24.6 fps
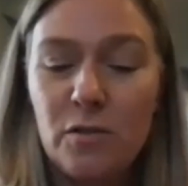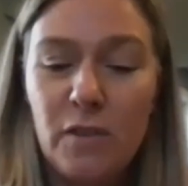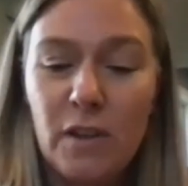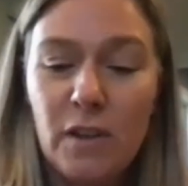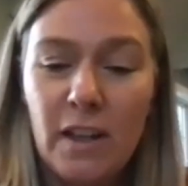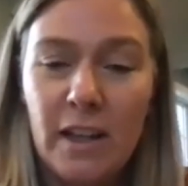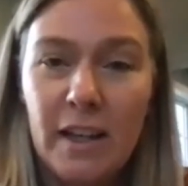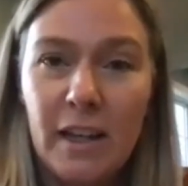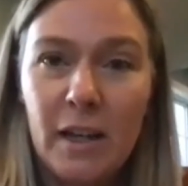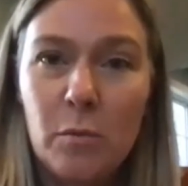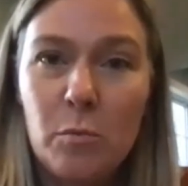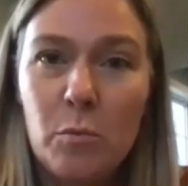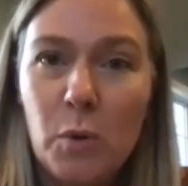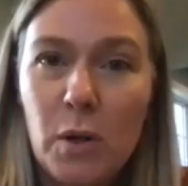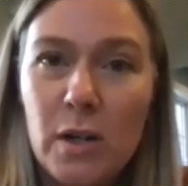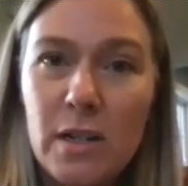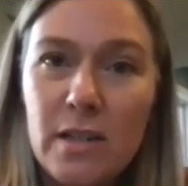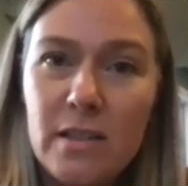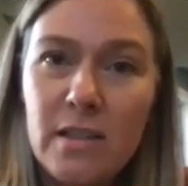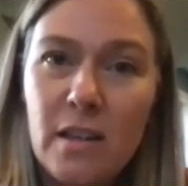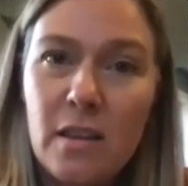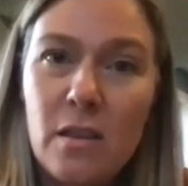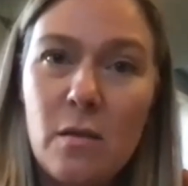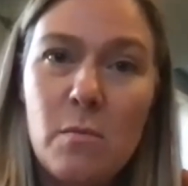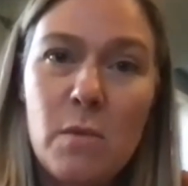feel like
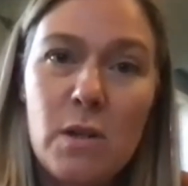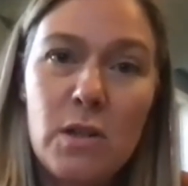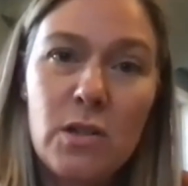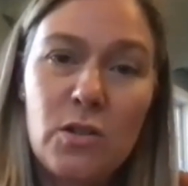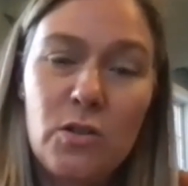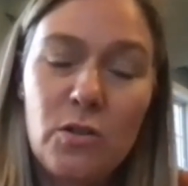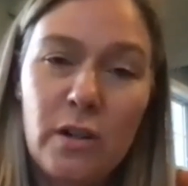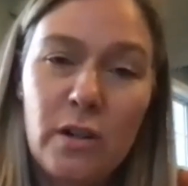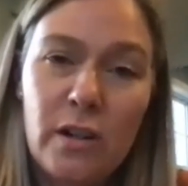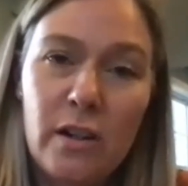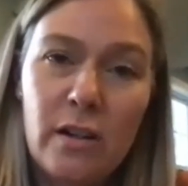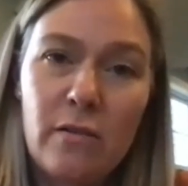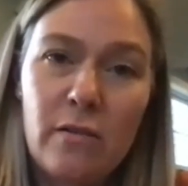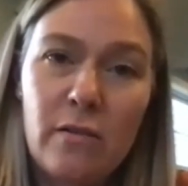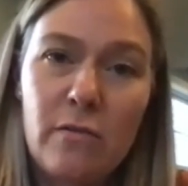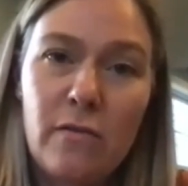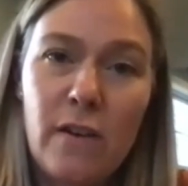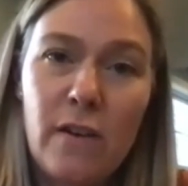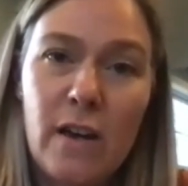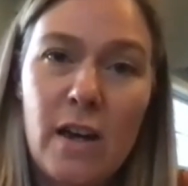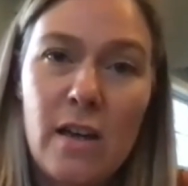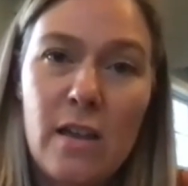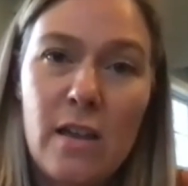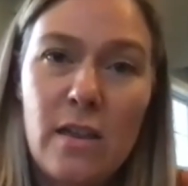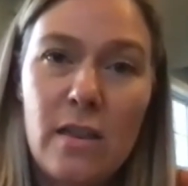embracing the mystery of
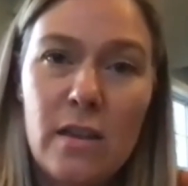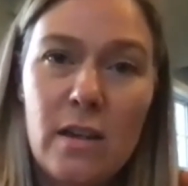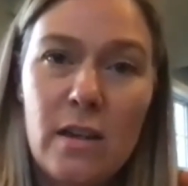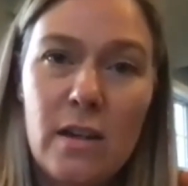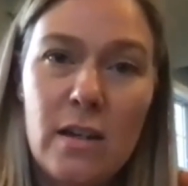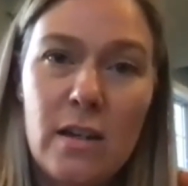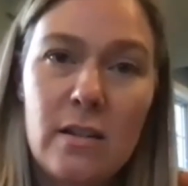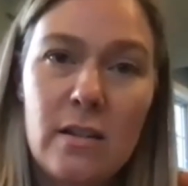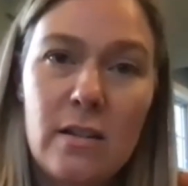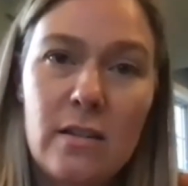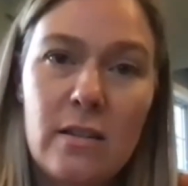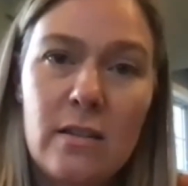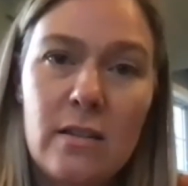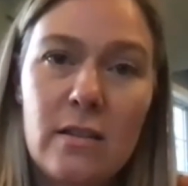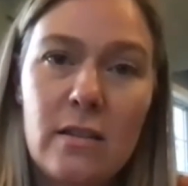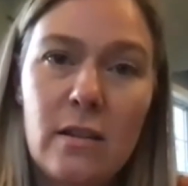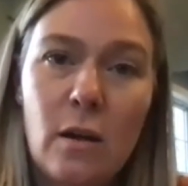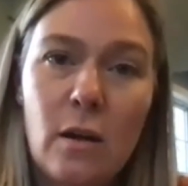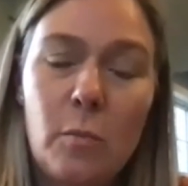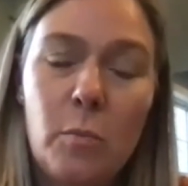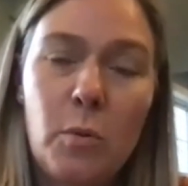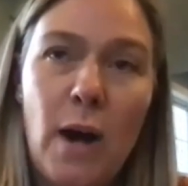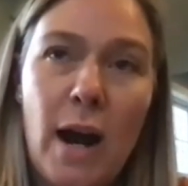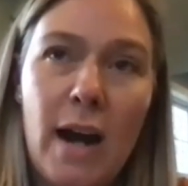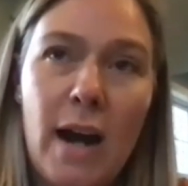faith is
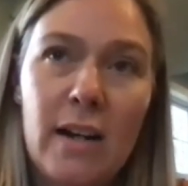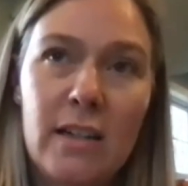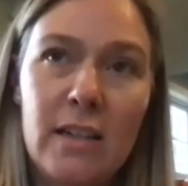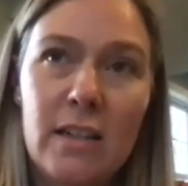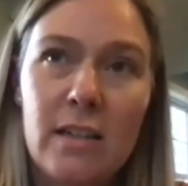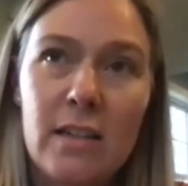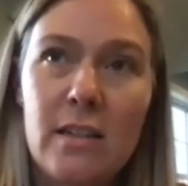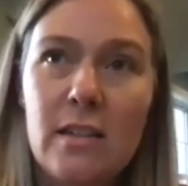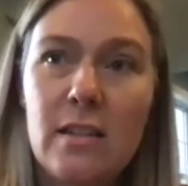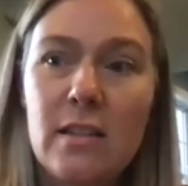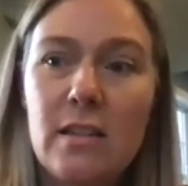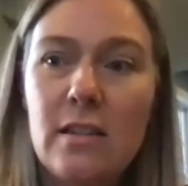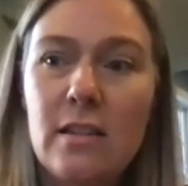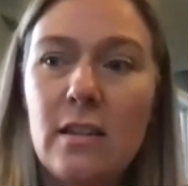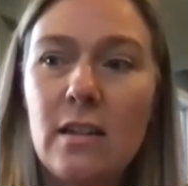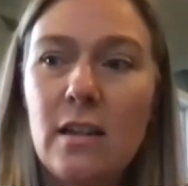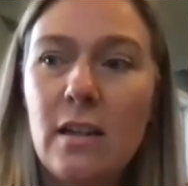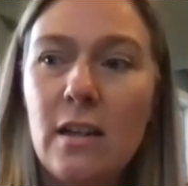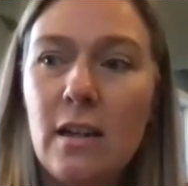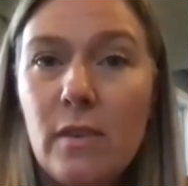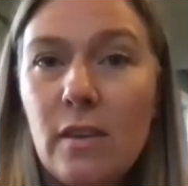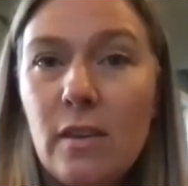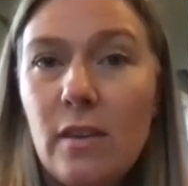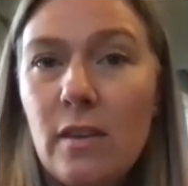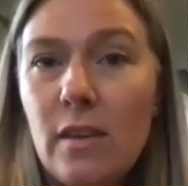a practice
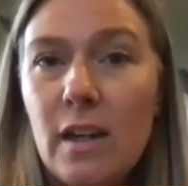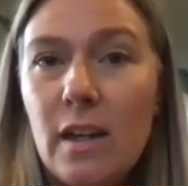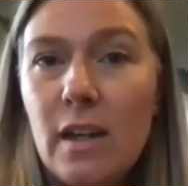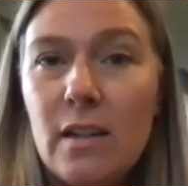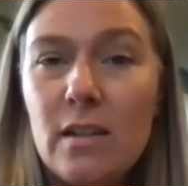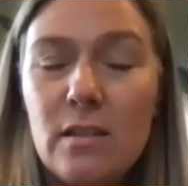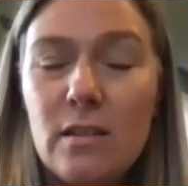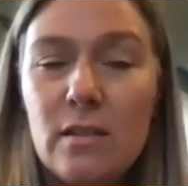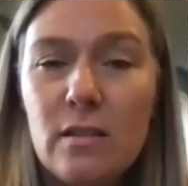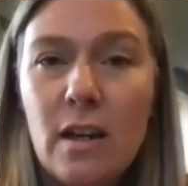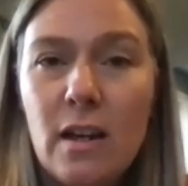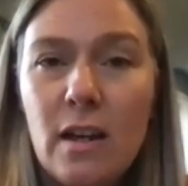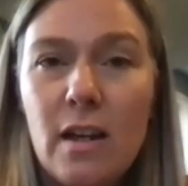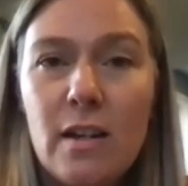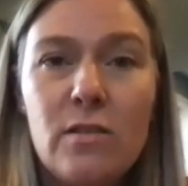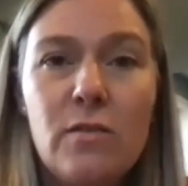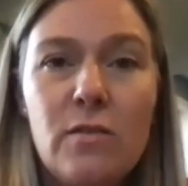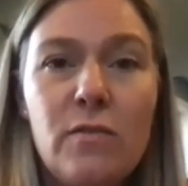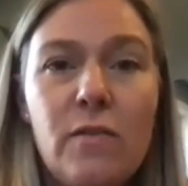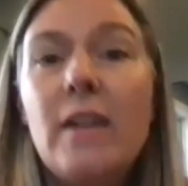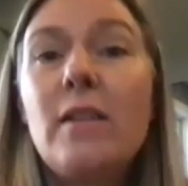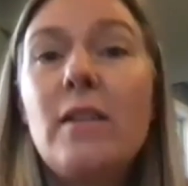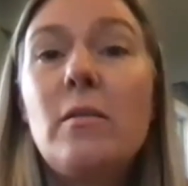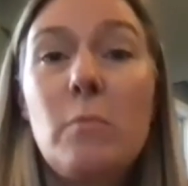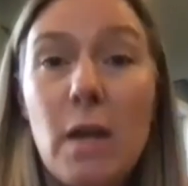that has
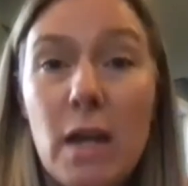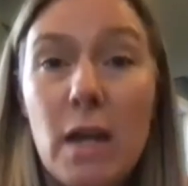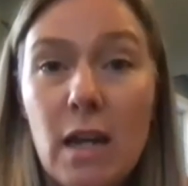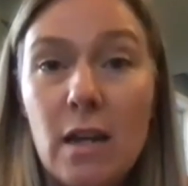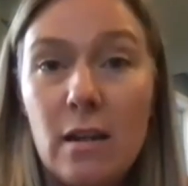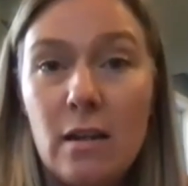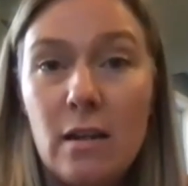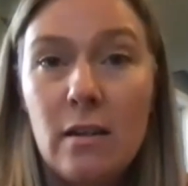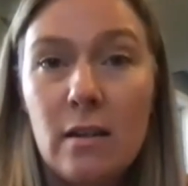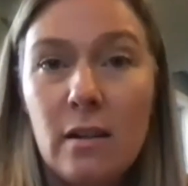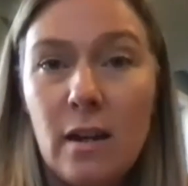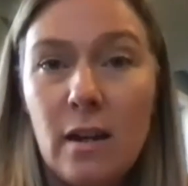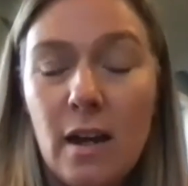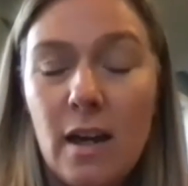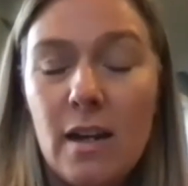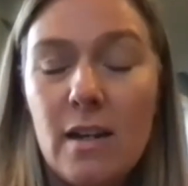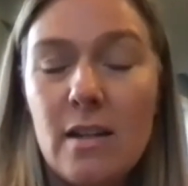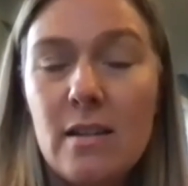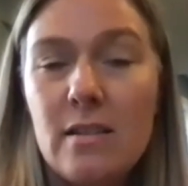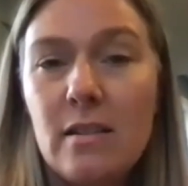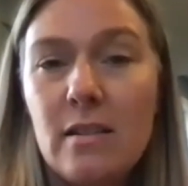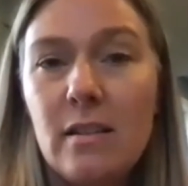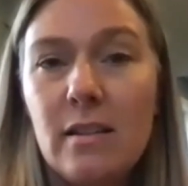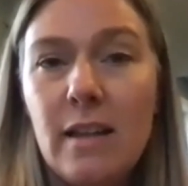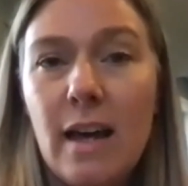fed me and
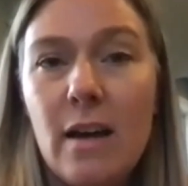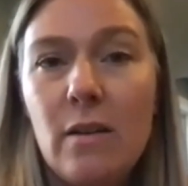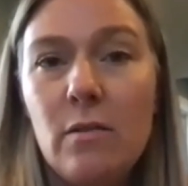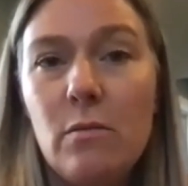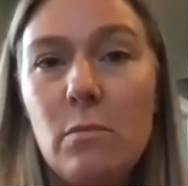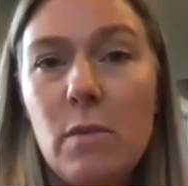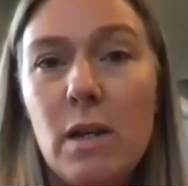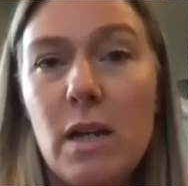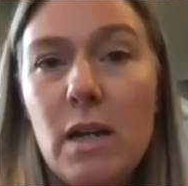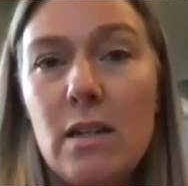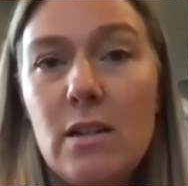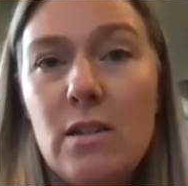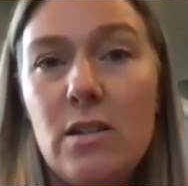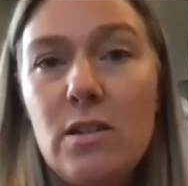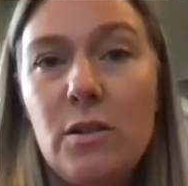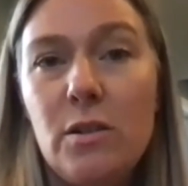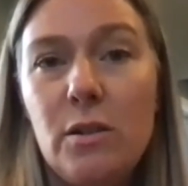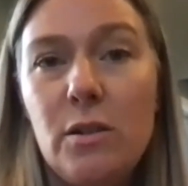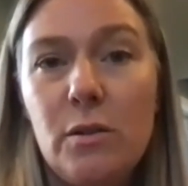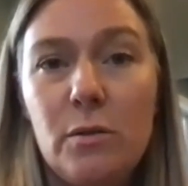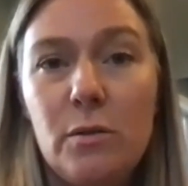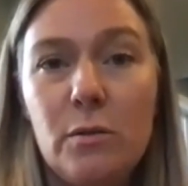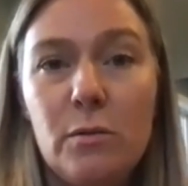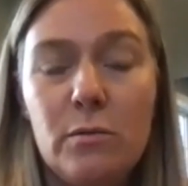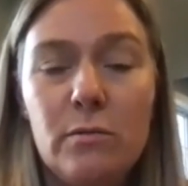has allowed me
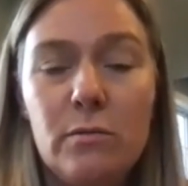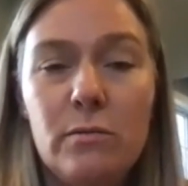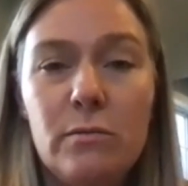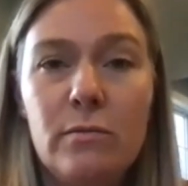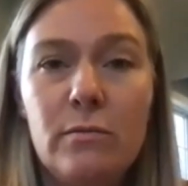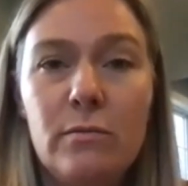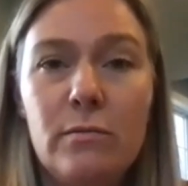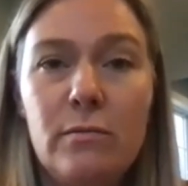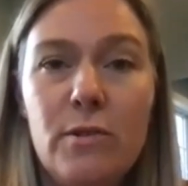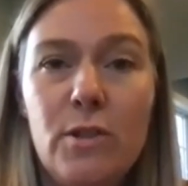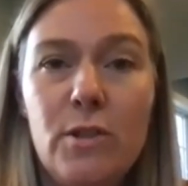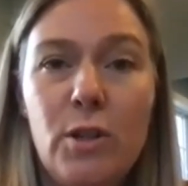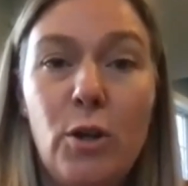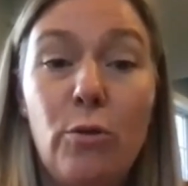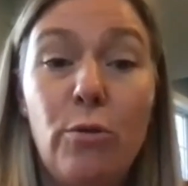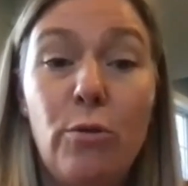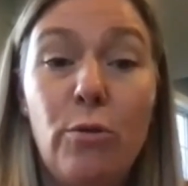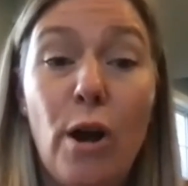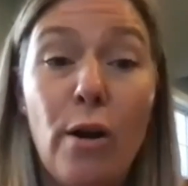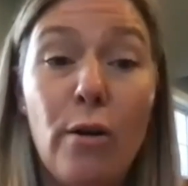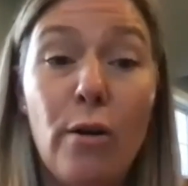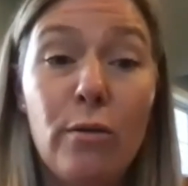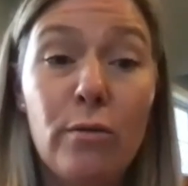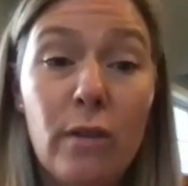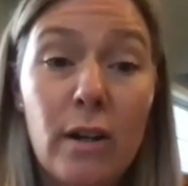to
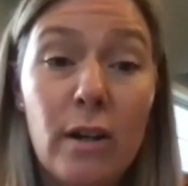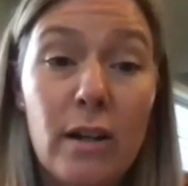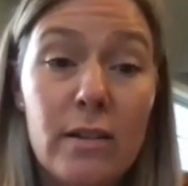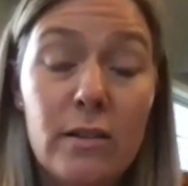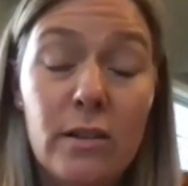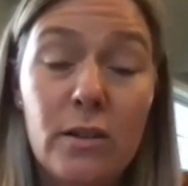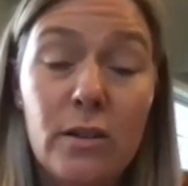grow as a